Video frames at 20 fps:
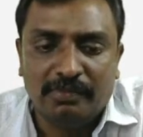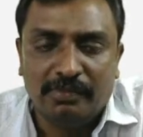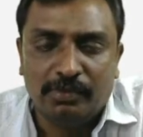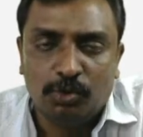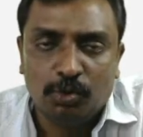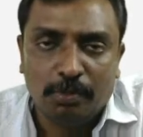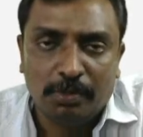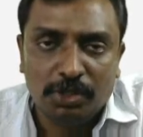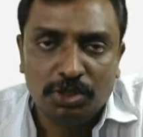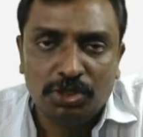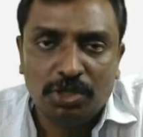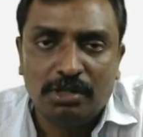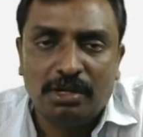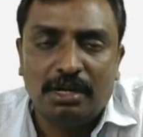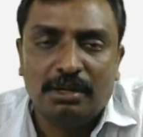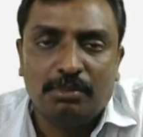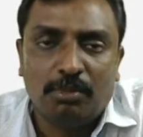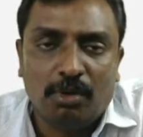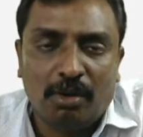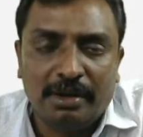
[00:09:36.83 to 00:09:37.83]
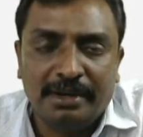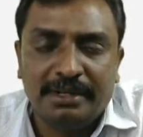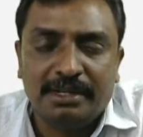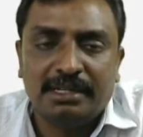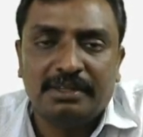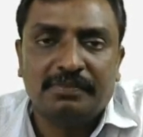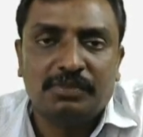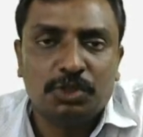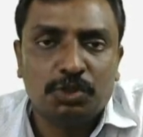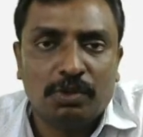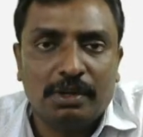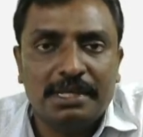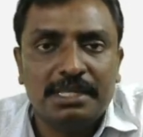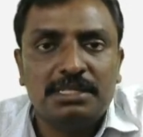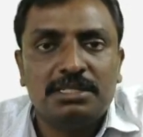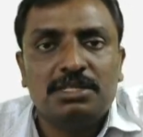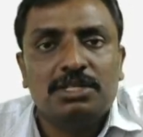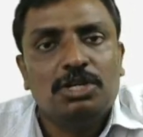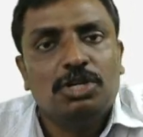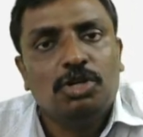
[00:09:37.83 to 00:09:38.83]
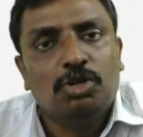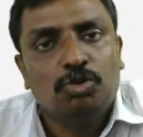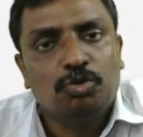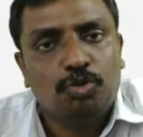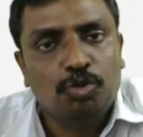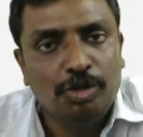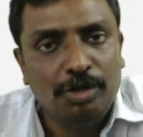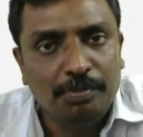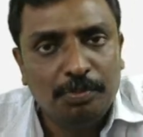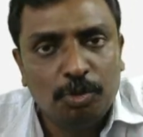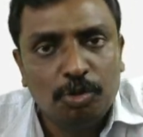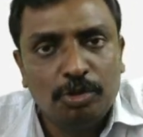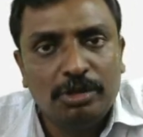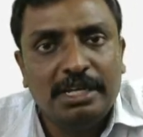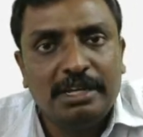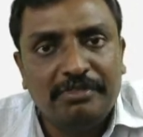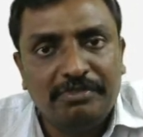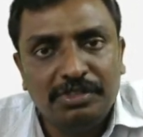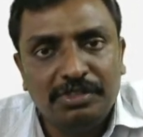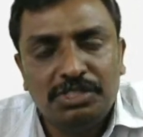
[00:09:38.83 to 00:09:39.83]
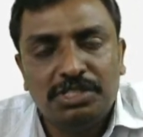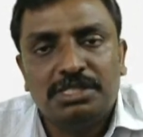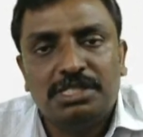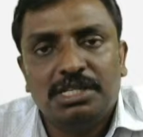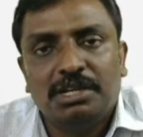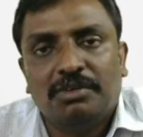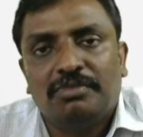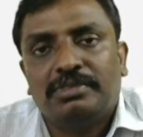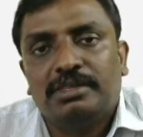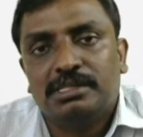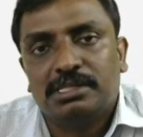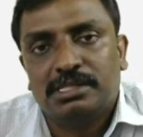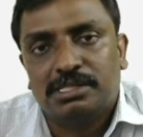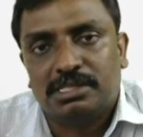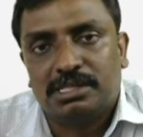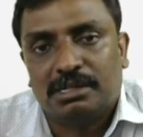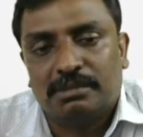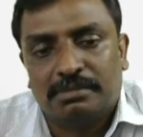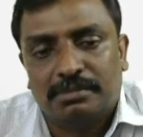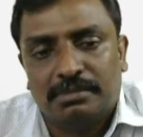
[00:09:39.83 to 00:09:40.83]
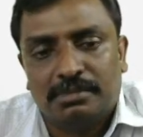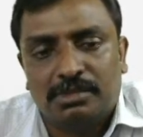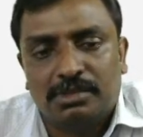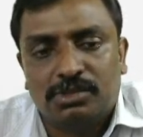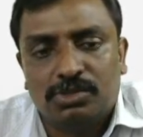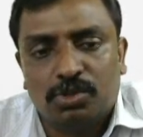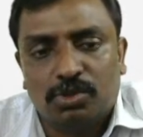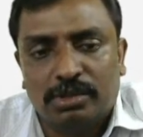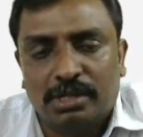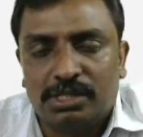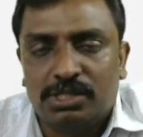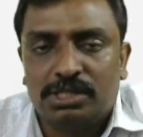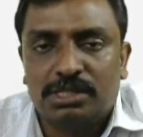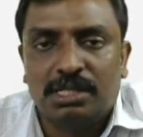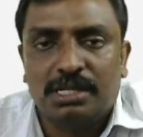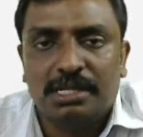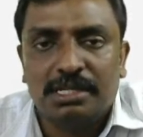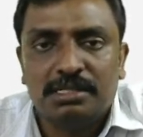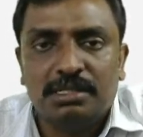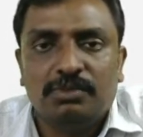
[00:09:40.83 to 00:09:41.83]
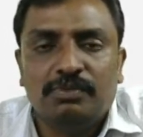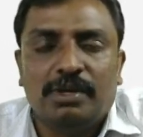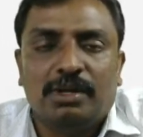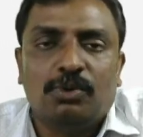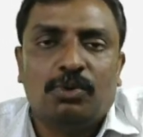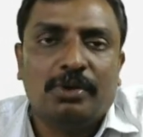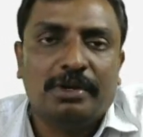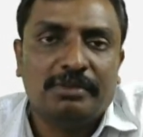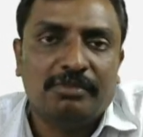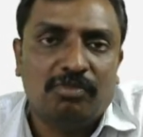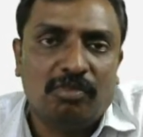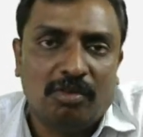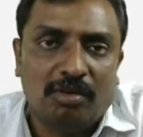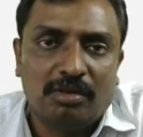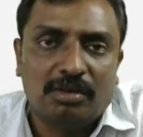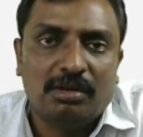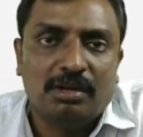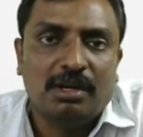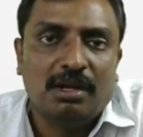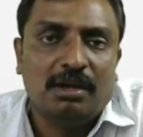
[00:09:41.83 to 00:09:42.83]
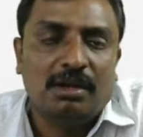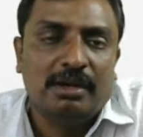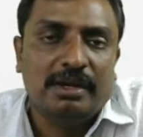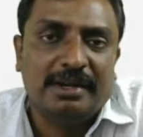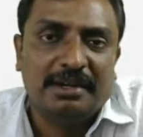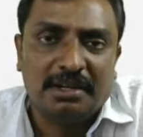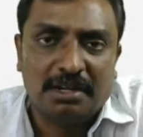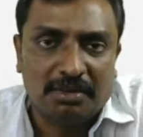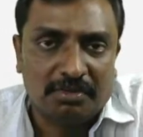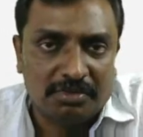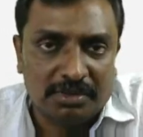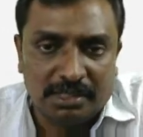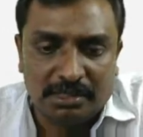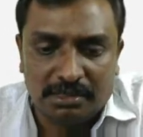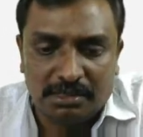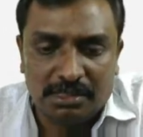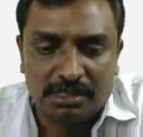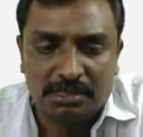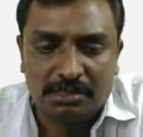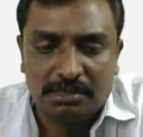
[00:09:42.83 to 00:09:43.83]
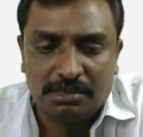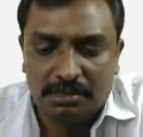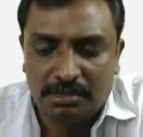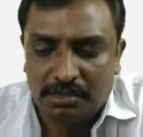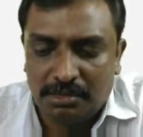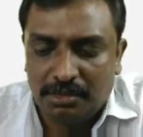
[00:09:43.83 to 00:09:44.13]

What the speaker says: to measure and monitoring, visualize, to improve the efficiency of the system. So that's the reason we are going for Internet of Things.